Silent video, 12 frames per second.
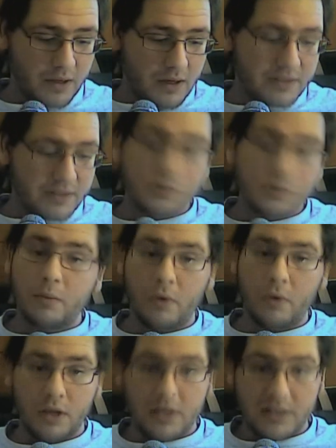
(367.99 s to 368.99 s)
it is
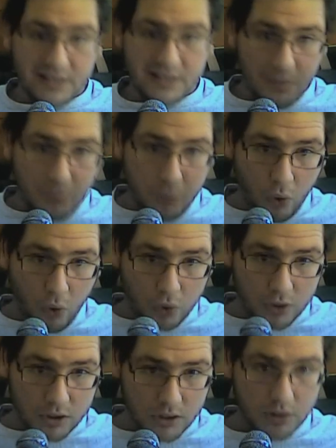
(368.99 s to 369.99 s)
it is
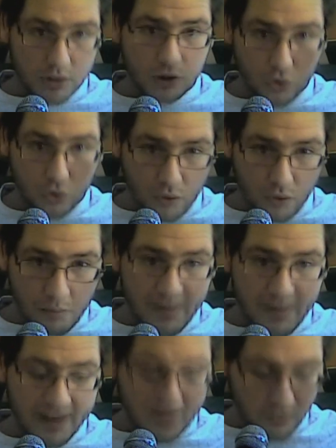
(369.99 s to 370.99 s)
important to
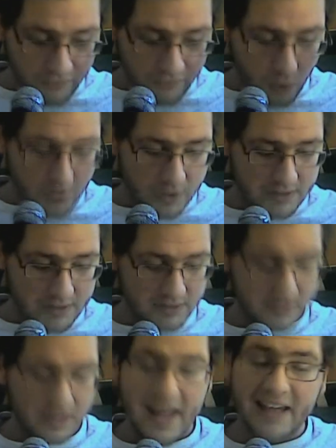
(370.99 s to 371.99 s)
remain focused
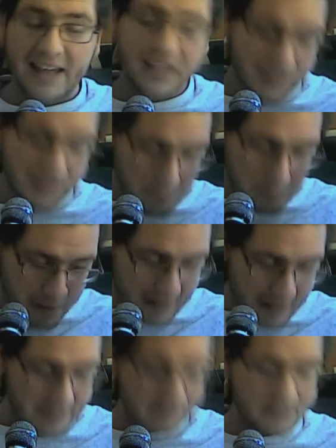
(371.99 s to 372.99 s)
and in
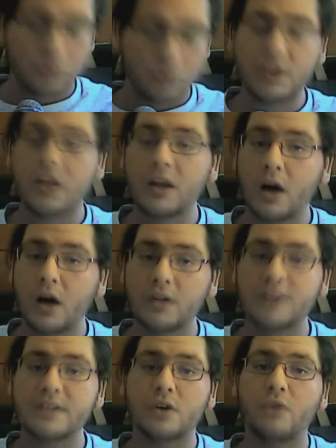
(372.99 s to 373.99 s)
balance
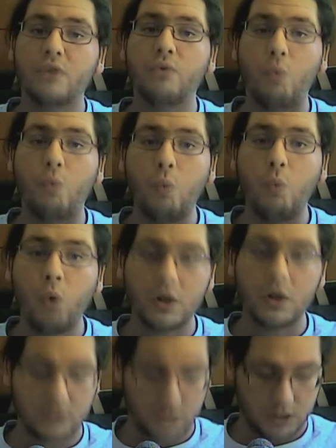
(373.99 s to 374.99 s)
regardless of
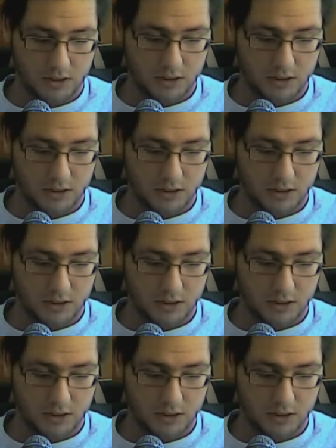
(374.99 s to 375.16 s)
what